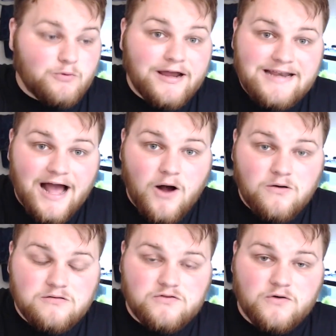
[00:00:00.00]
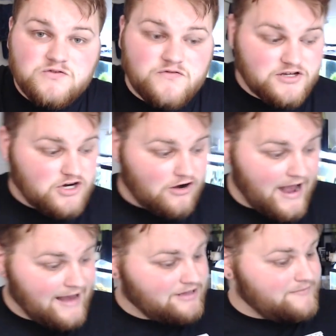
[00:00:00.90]
Right now, those fish are
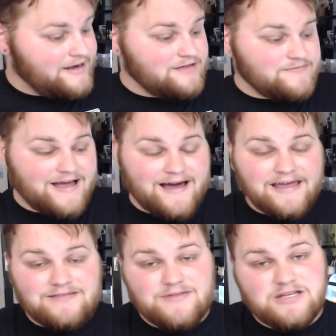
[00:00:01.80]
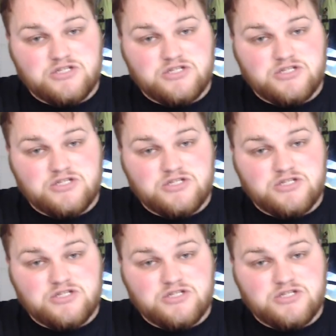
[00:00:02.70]
acclimating behind me,